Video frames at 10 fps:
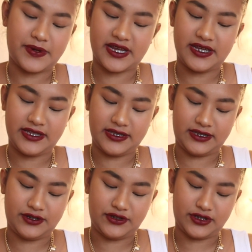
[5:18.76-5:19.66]

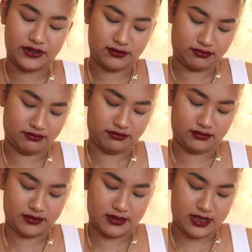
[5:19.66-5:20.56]
buttons, you just
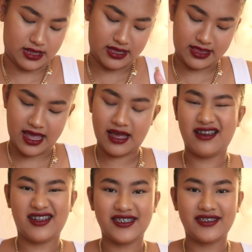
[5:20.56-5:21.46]

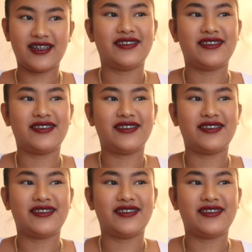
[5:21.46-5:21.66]
I